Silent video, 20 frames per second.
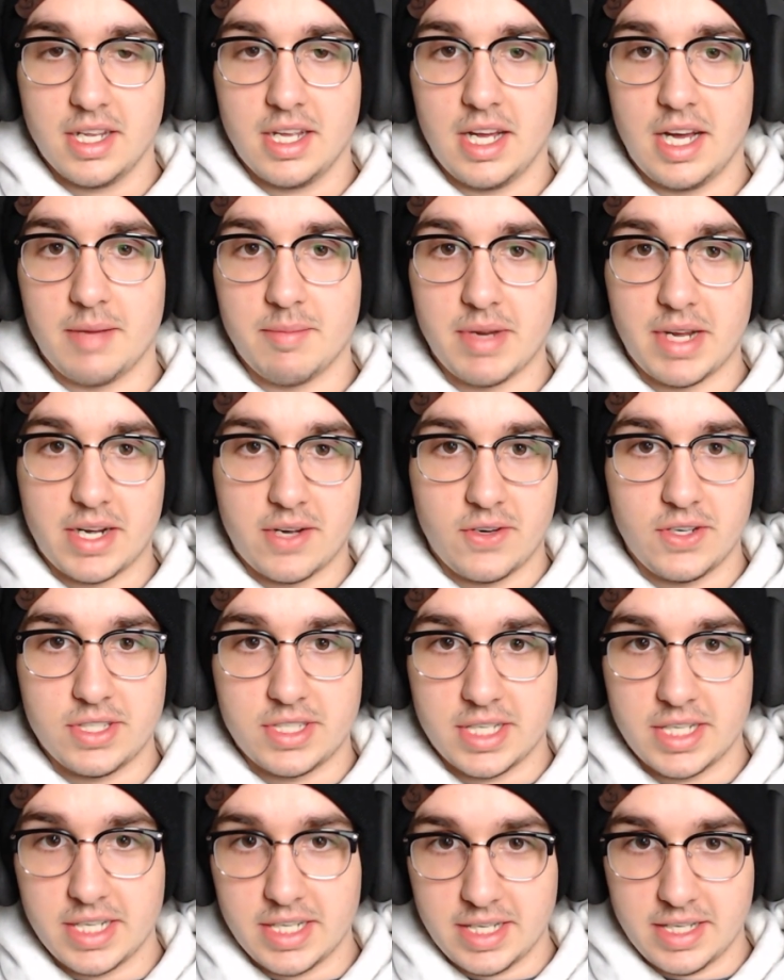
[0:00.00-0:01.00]
I'm not going
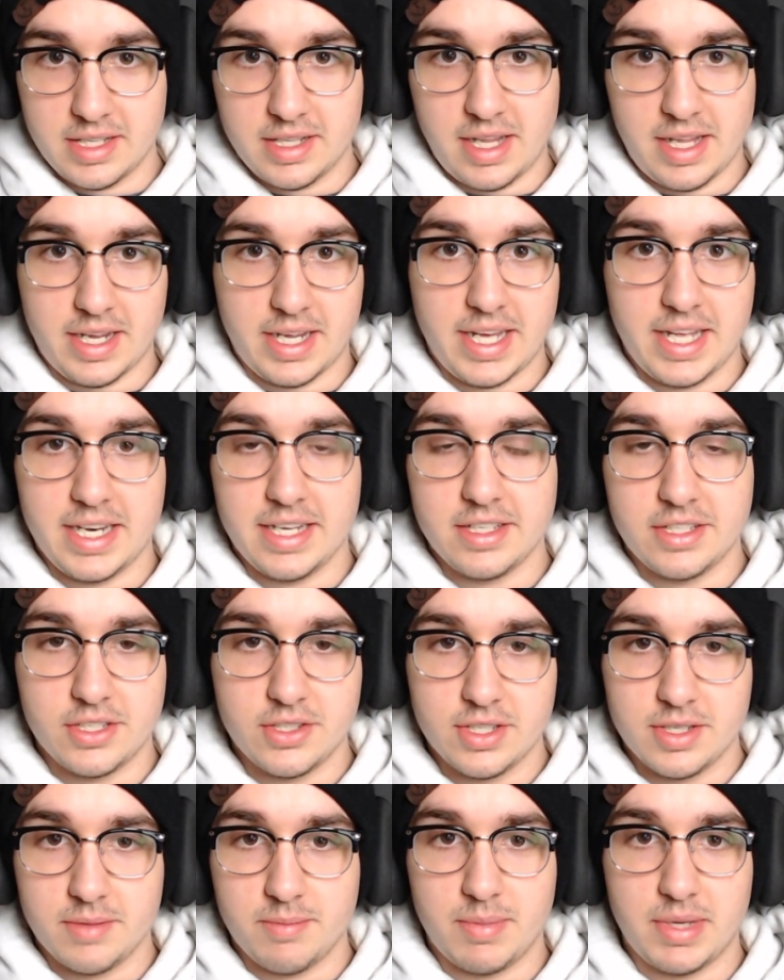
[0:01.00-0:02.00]
to like get into
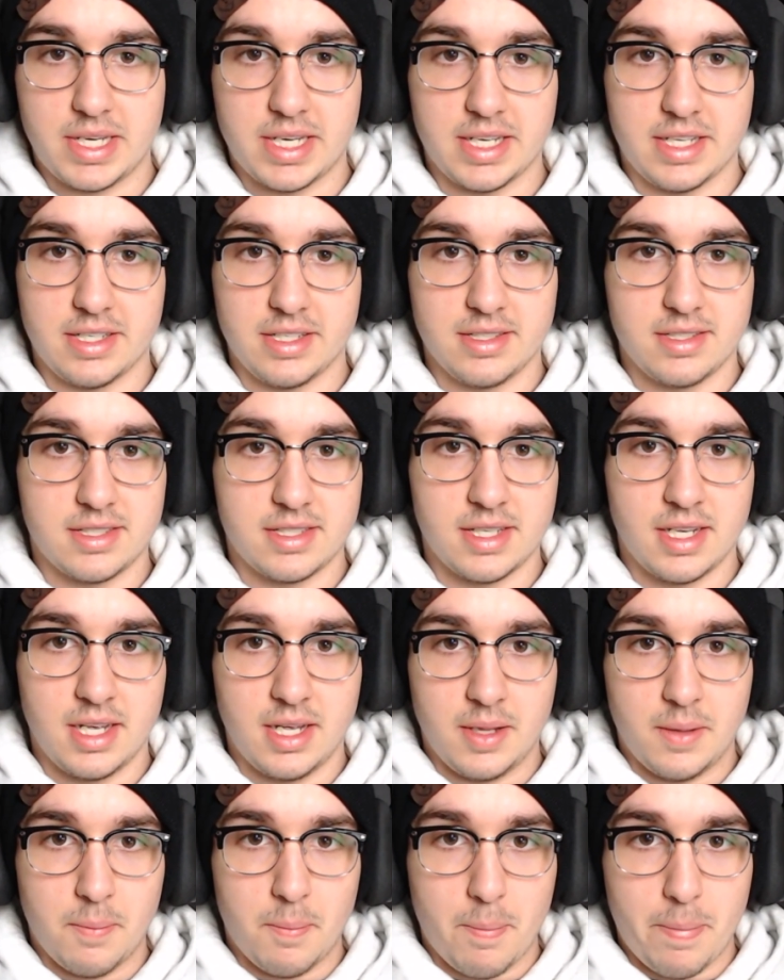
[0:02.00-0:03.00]
it because
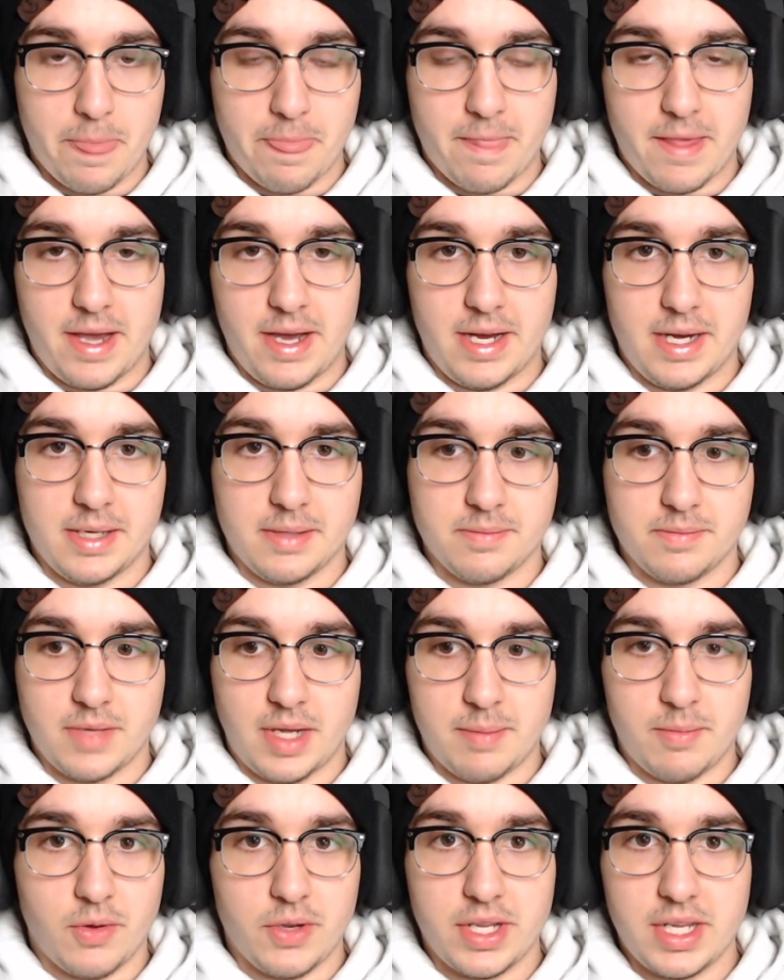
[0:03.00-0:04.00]

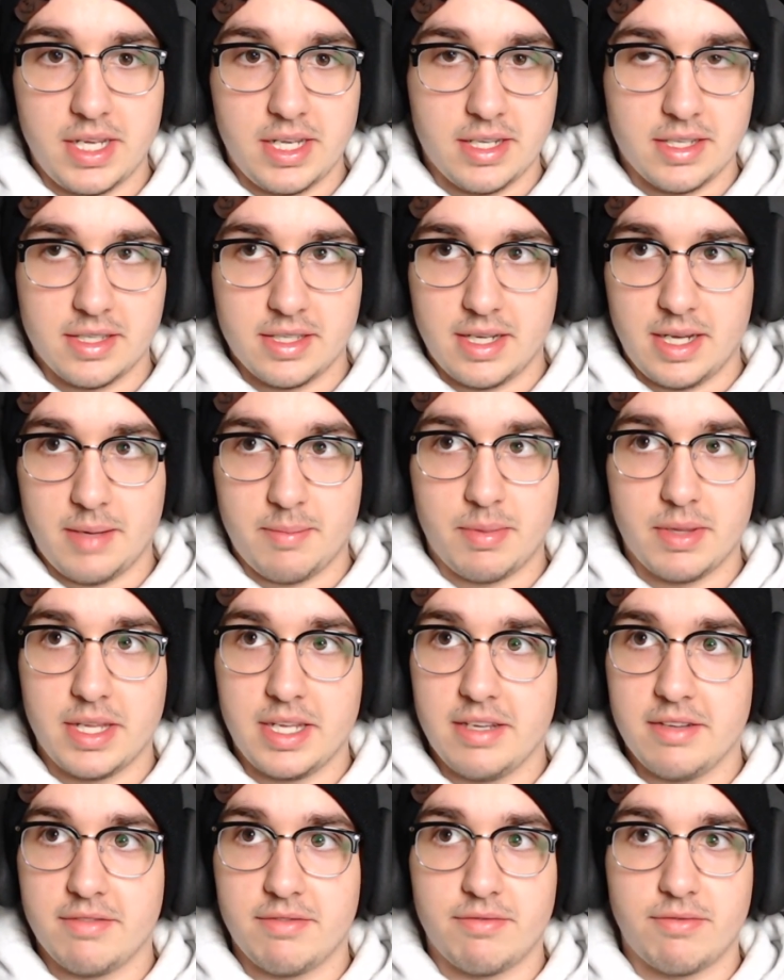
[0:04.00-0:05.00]
I'm only, I
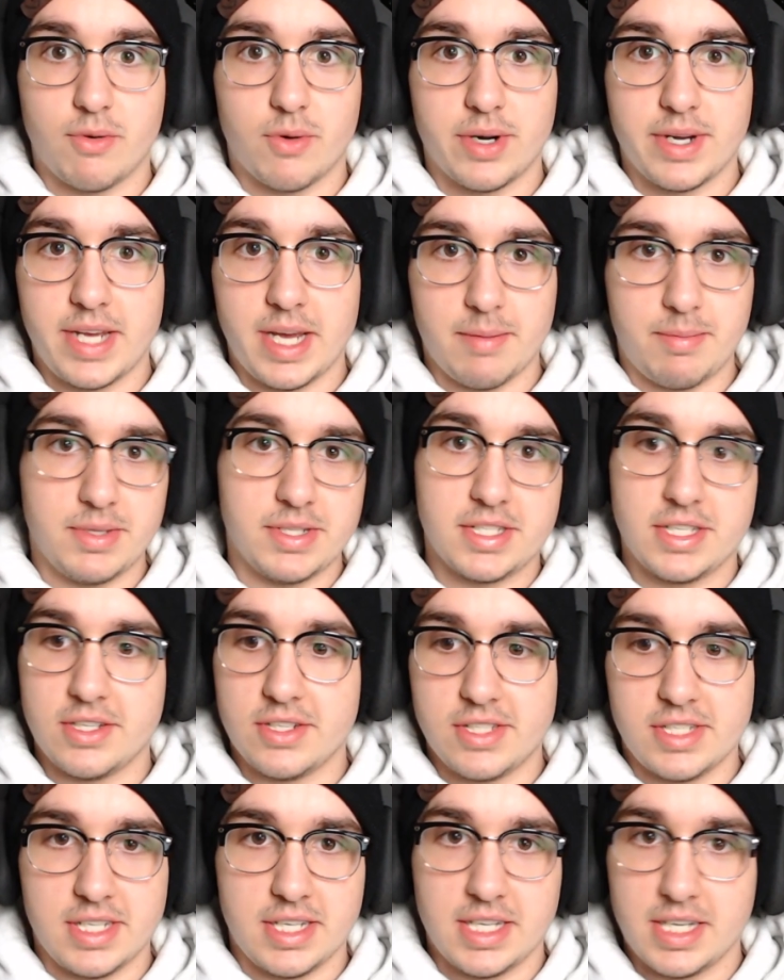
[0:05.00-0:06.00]
believe, 40
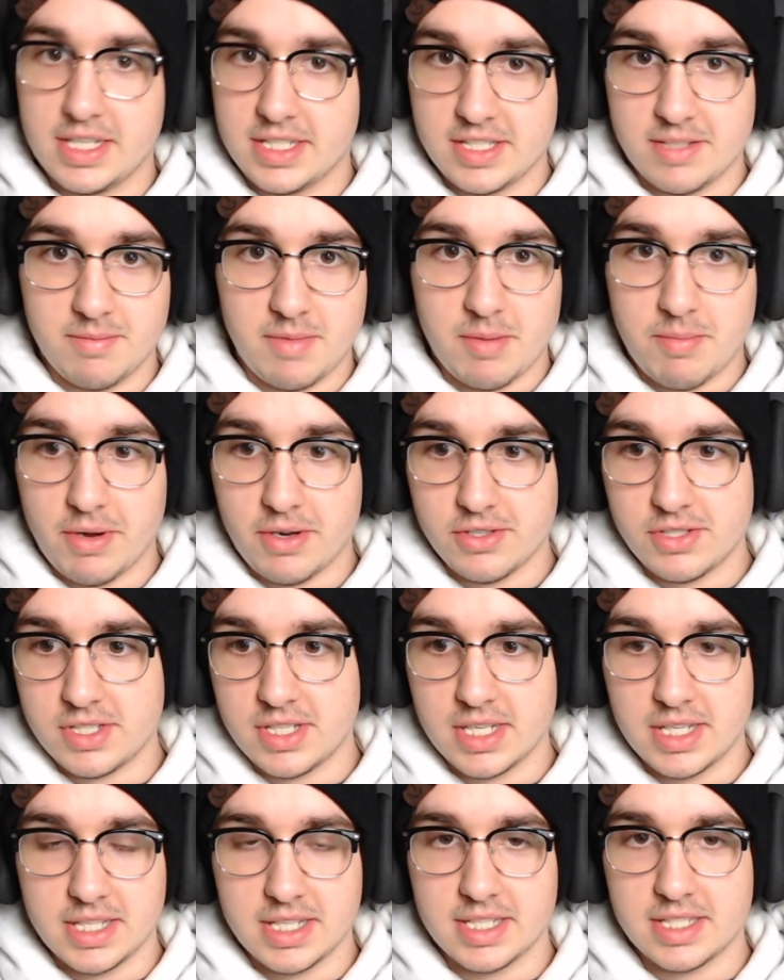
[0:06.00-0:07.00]
episodes in as of me
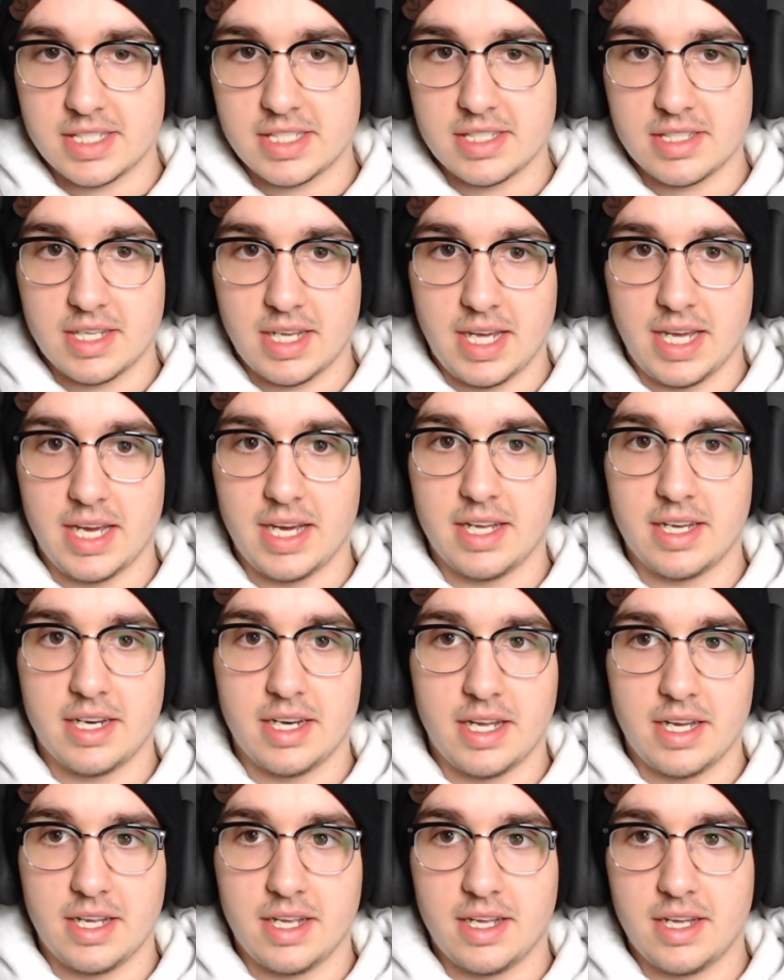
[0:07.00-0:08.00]
posting this, and
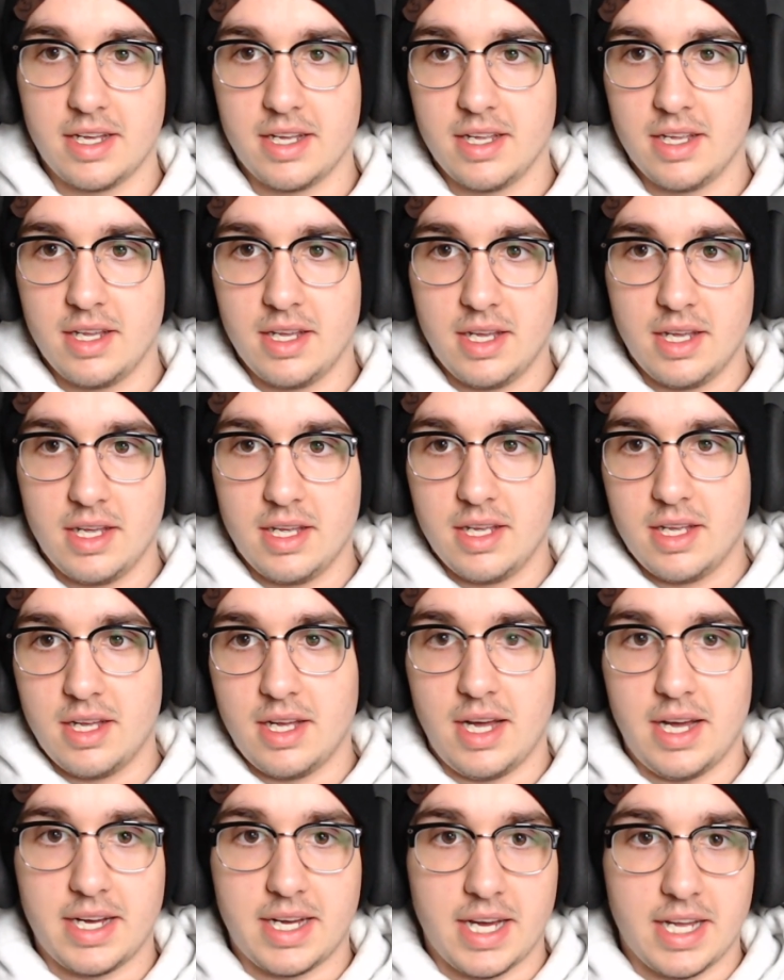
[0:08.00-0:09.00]

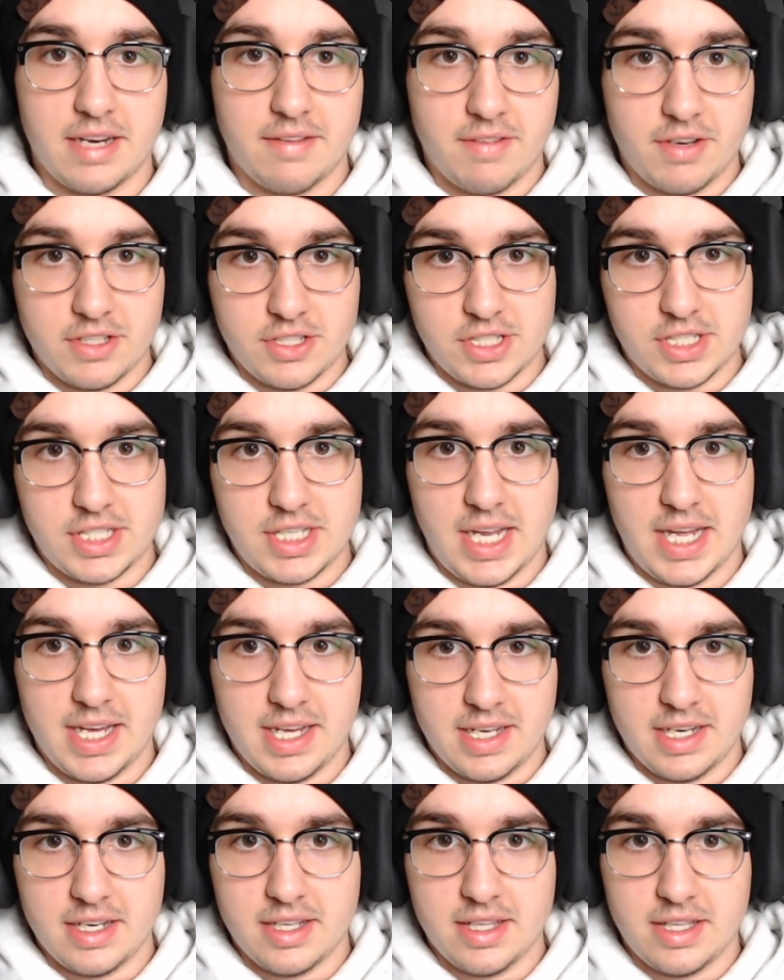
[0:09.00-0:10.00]
I kind of
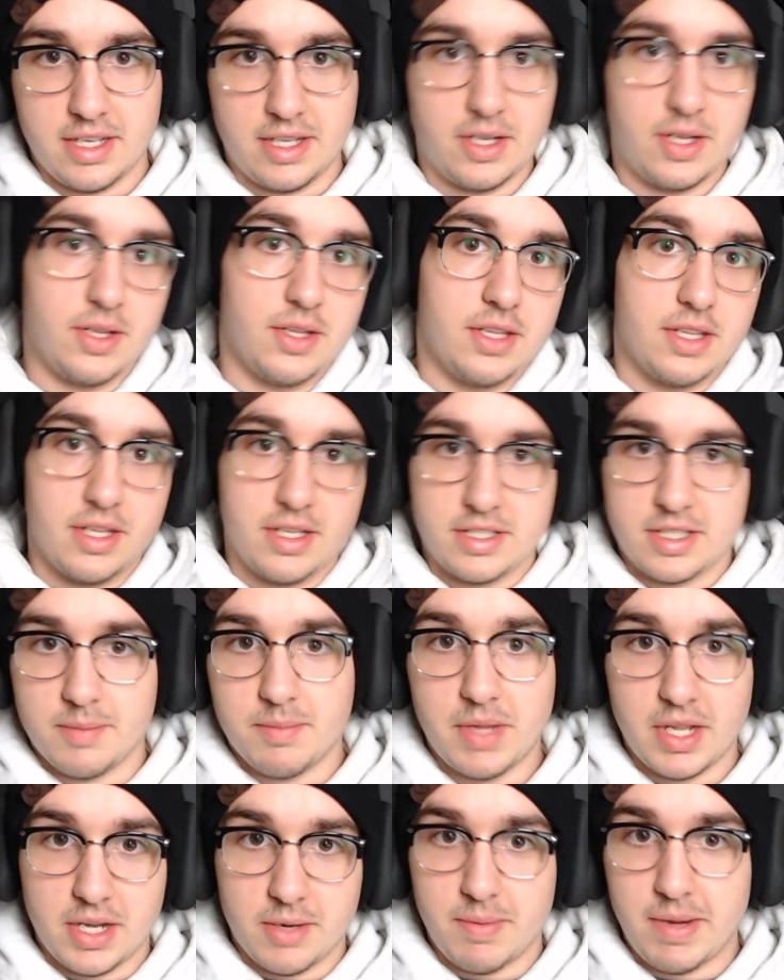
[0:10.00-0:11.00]
understand
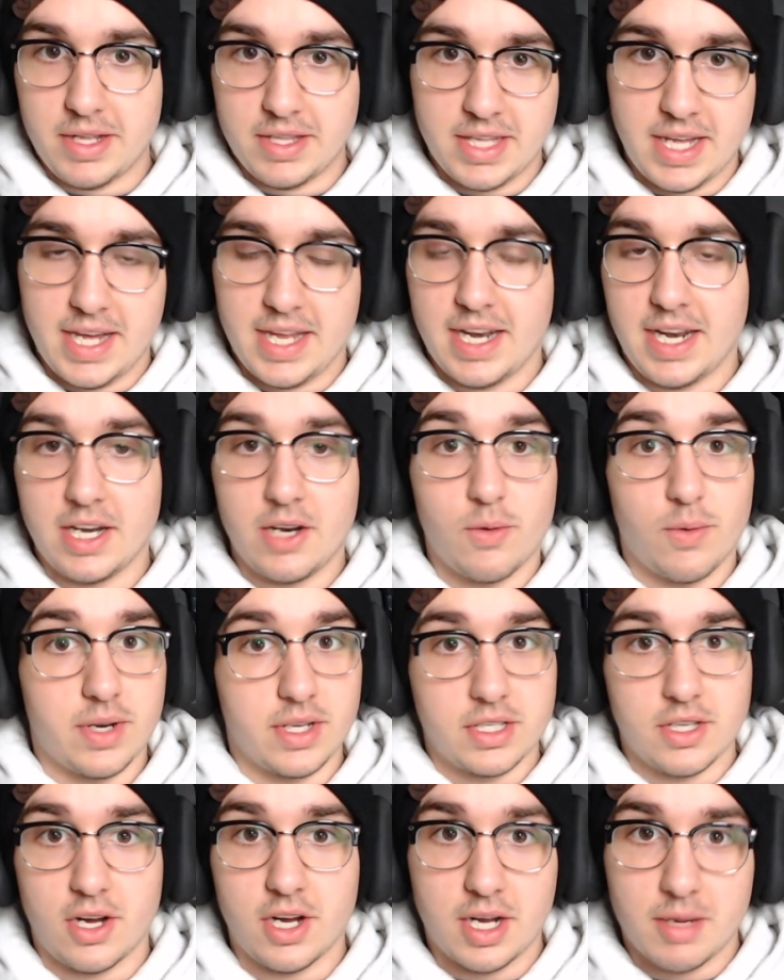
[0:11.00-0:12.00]
something about that, and I don't want
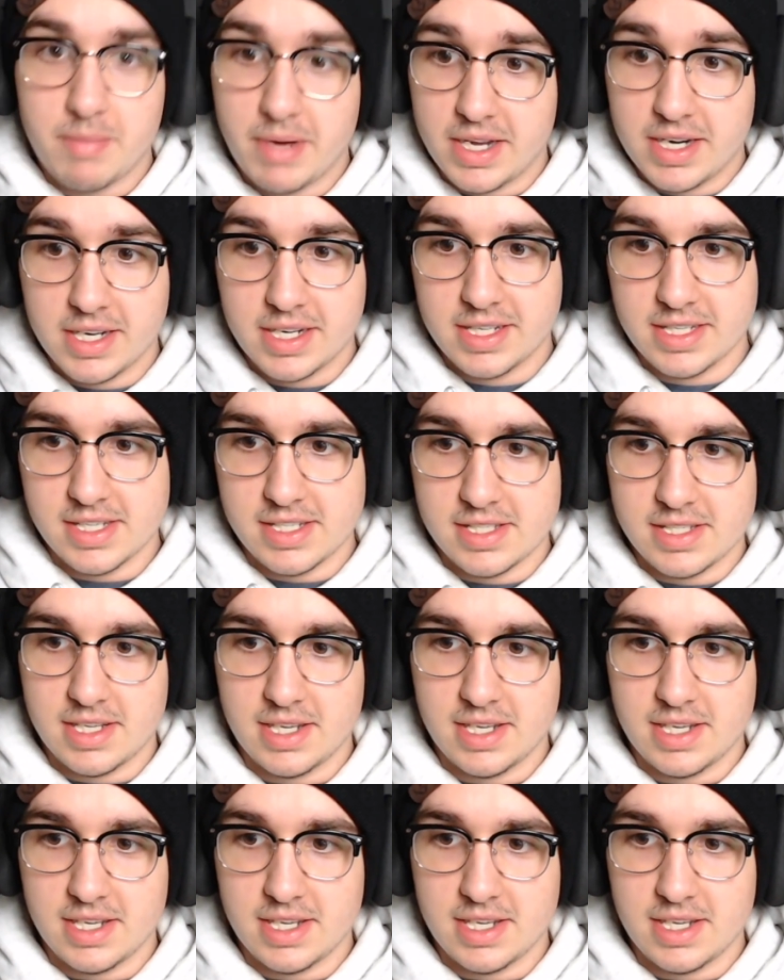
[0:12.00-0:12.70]
to talk about it because